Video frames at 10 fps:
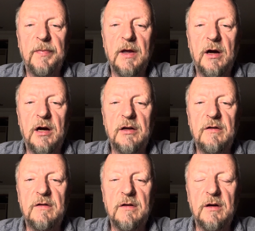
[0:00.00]

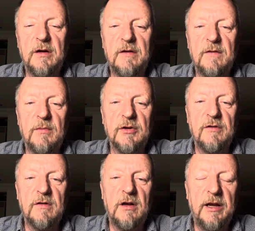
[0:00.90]
and is
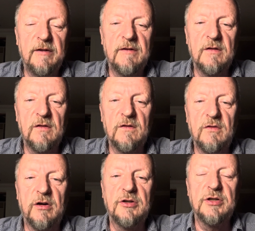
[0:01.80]
much less
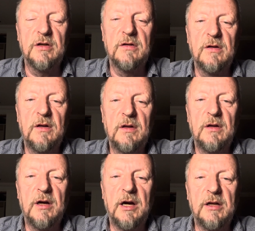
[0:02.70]
structured
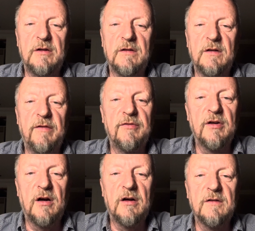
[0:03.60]
and doesn't give
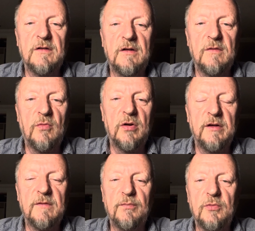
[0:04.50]
tasks. It's more or
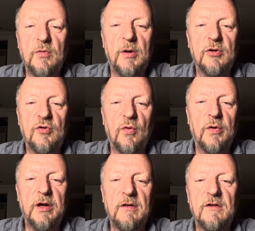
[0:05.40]
less about
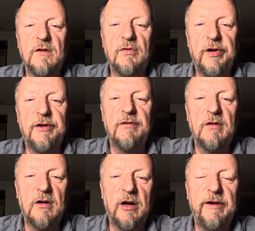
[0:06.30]
talking the
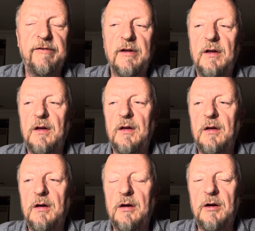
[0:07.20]
situation, the life,
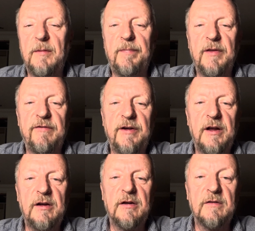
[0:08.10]
the
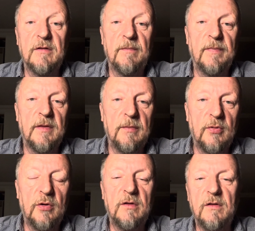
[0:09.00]
failures, the
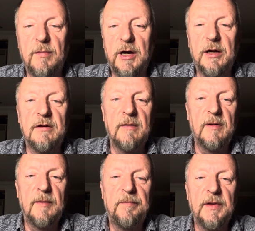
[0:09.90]
good, the bad,
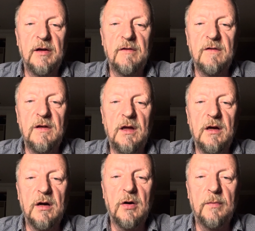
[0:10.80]
and
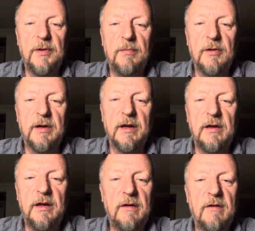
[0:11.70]
seeing how people
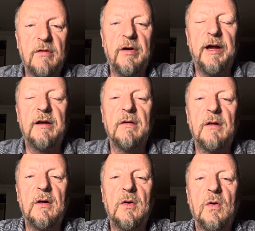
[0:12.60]
can integrate
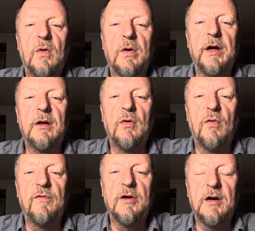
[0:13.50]
or can
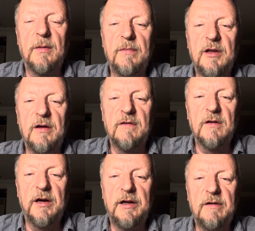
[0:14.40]
overcome the
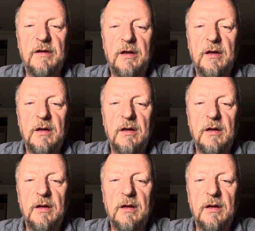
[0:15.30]
anxiety